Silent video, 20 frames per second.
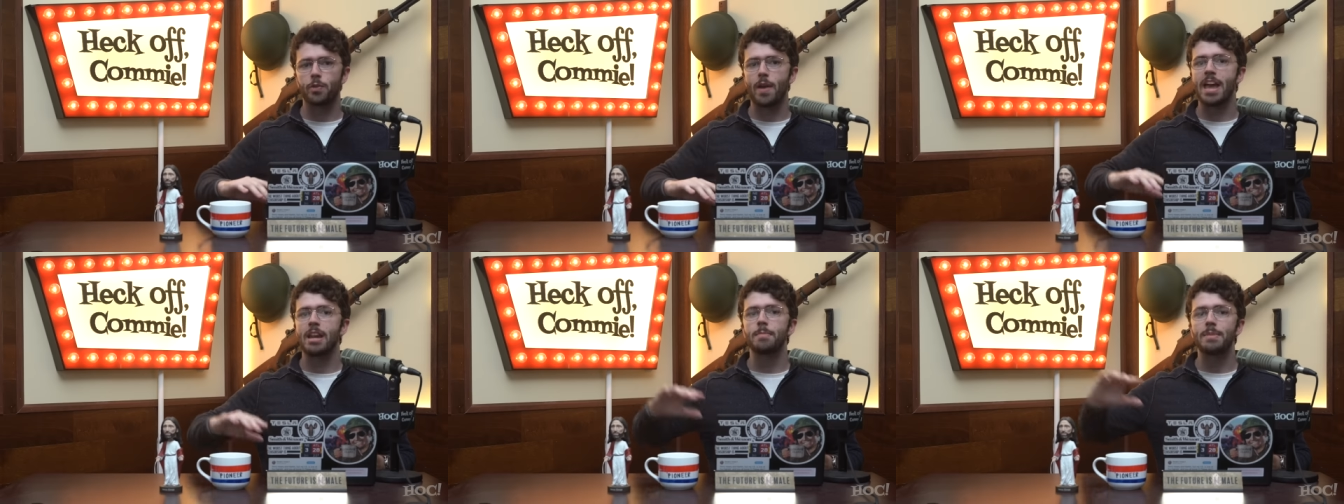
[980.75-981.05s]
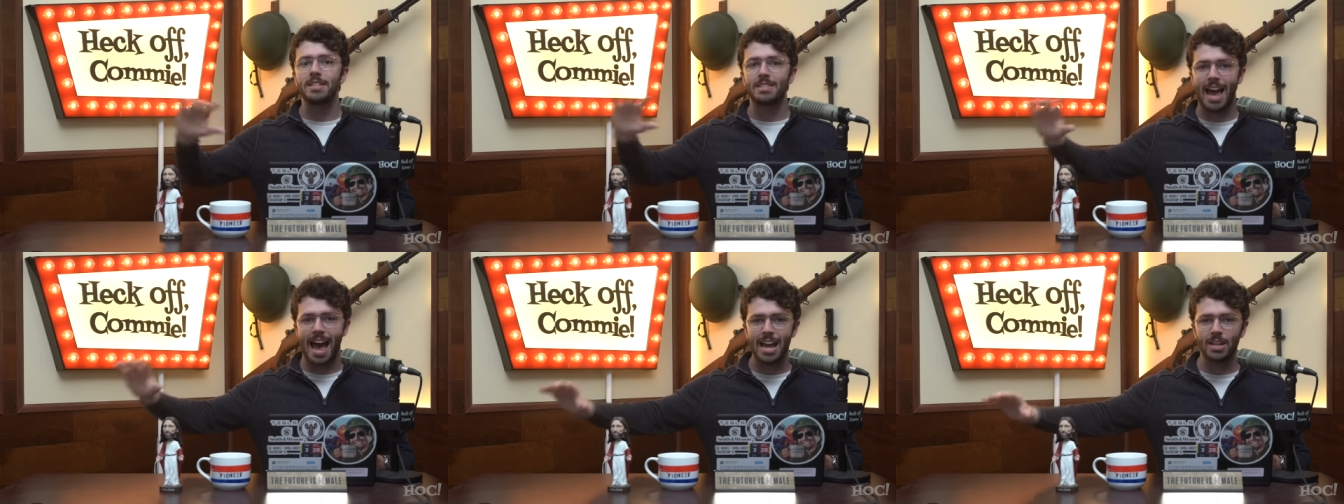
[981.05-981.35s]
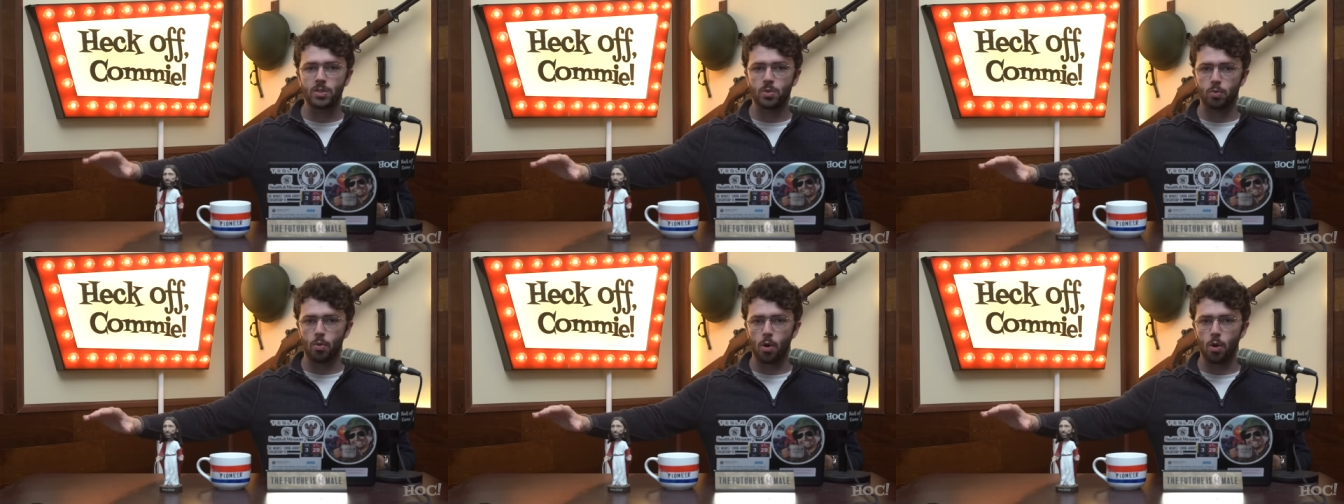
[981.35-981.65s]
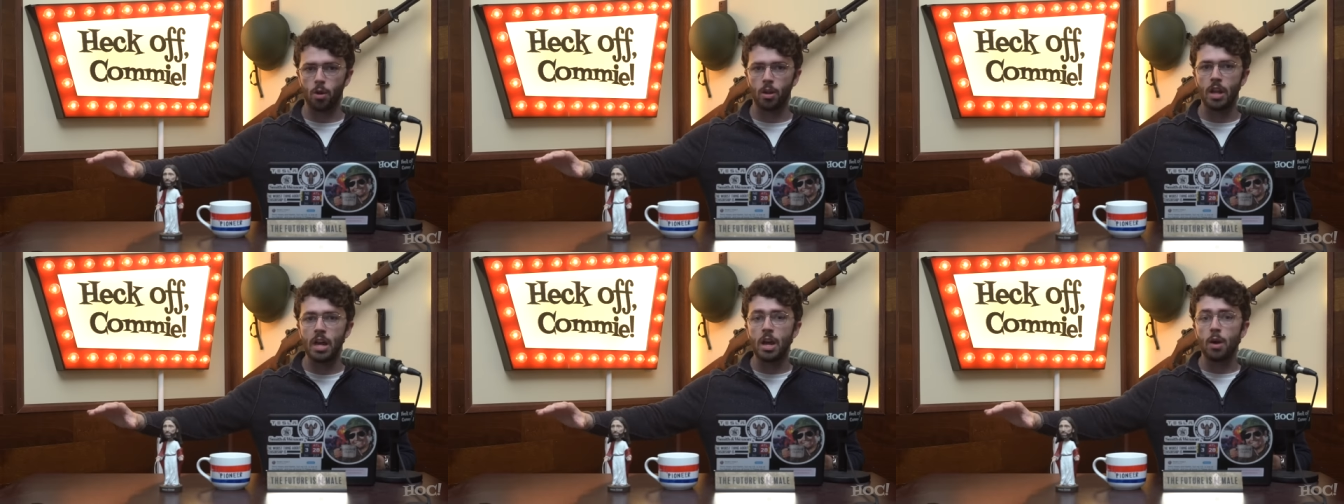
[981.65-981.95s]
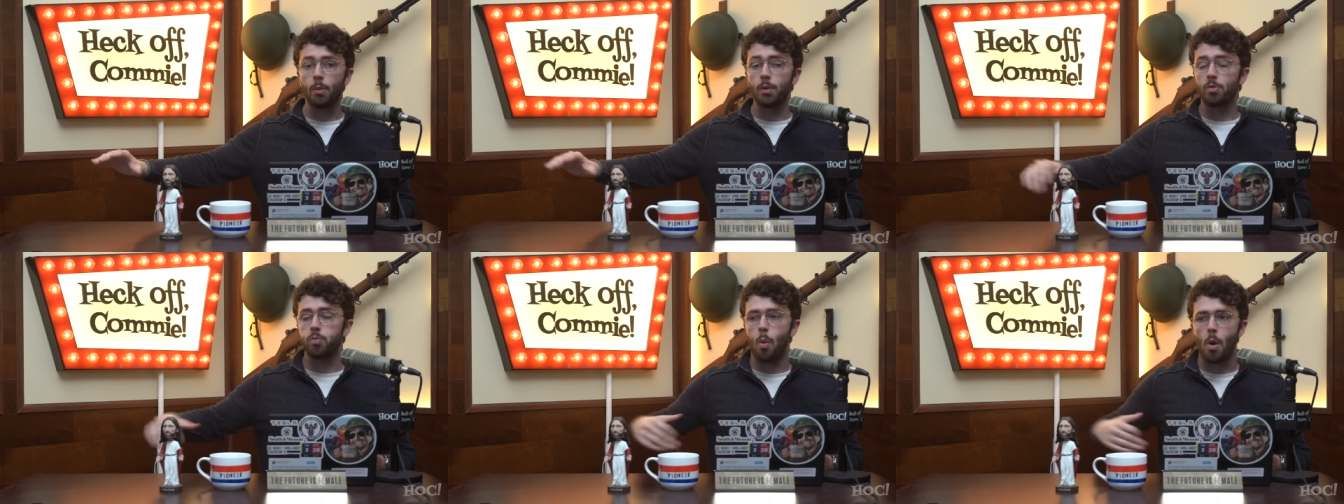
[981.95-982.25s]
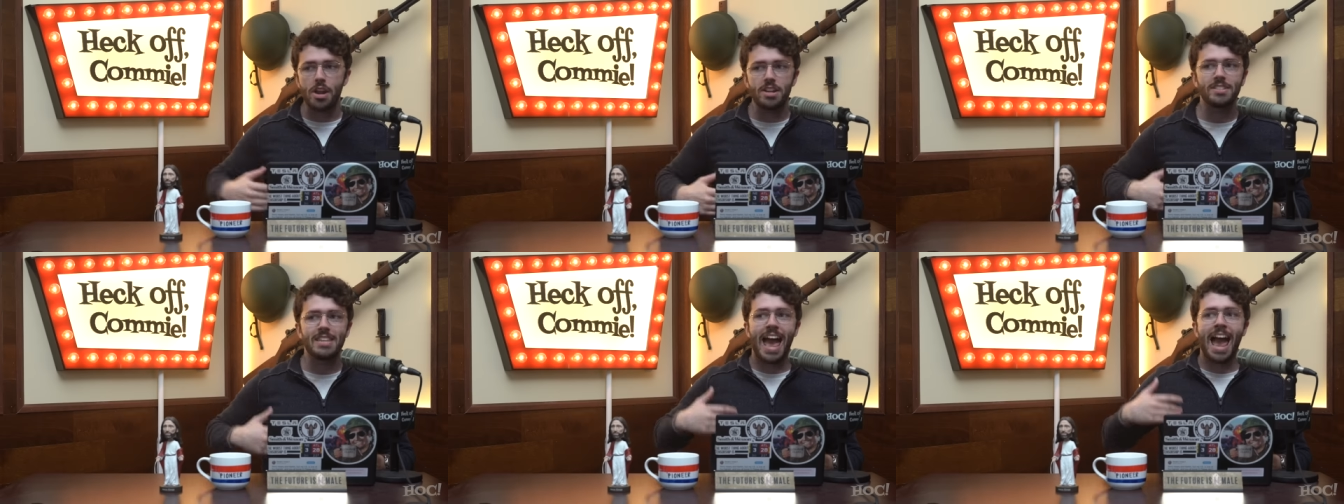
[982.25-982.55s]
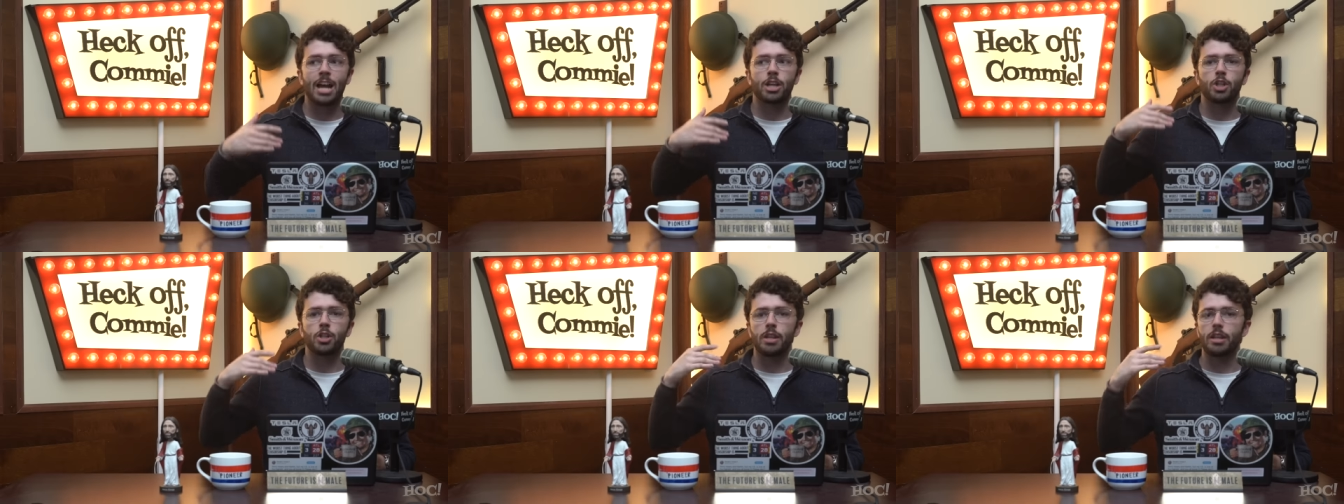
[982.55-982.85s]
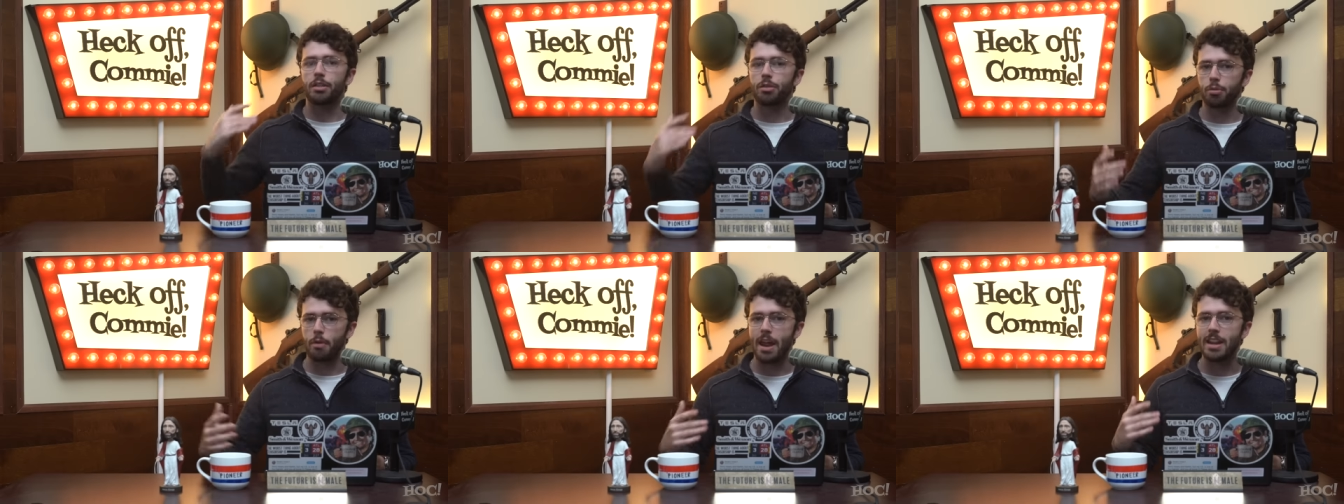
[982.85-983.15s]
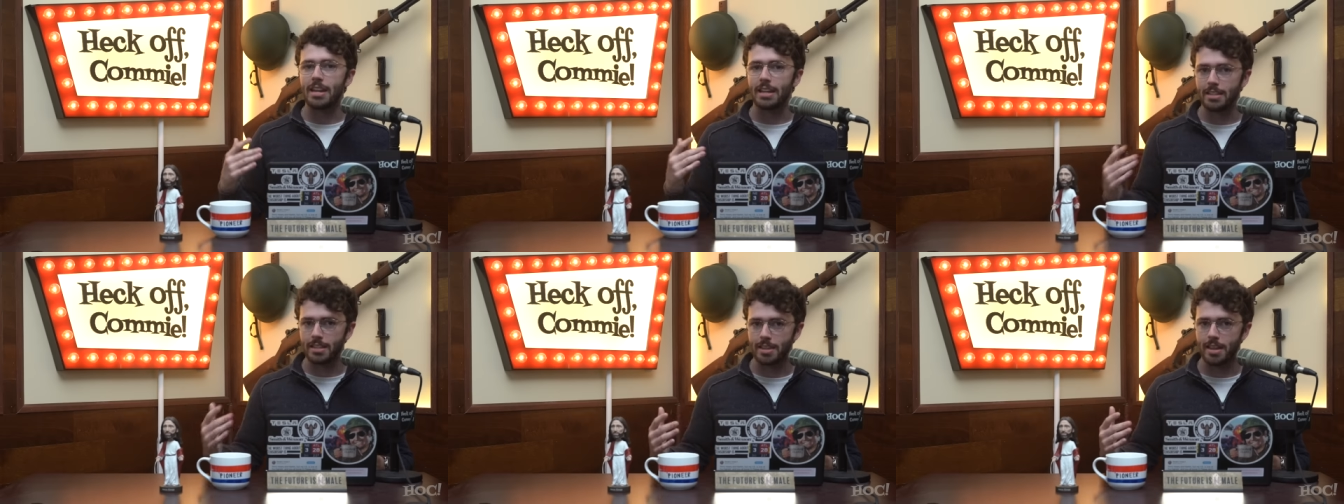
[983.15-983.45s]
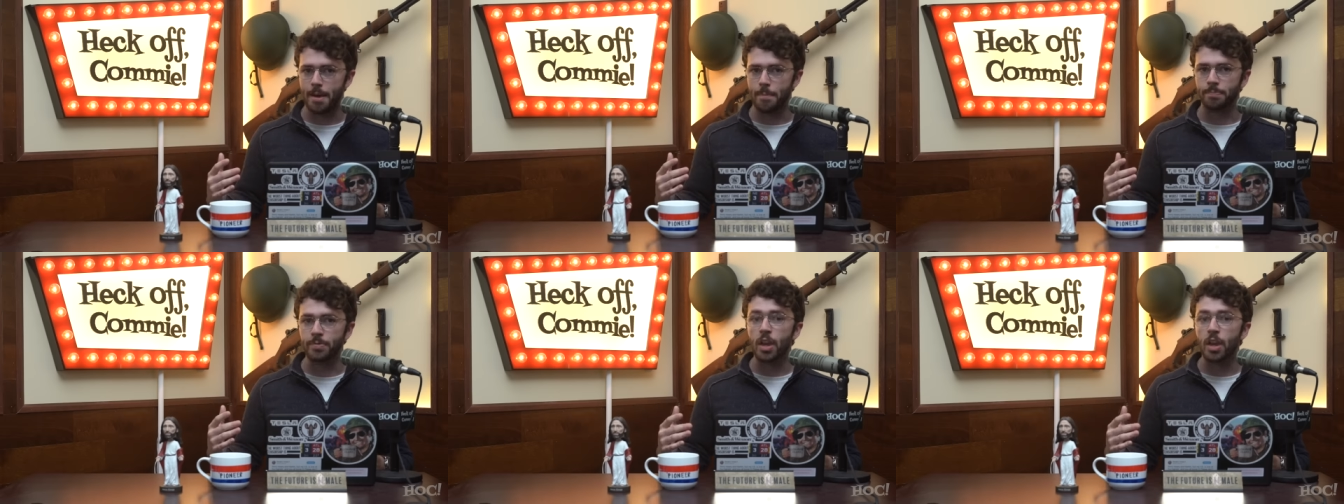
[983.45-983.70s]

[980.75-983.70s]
your enemy's eyes roll with what is actually threatening to them.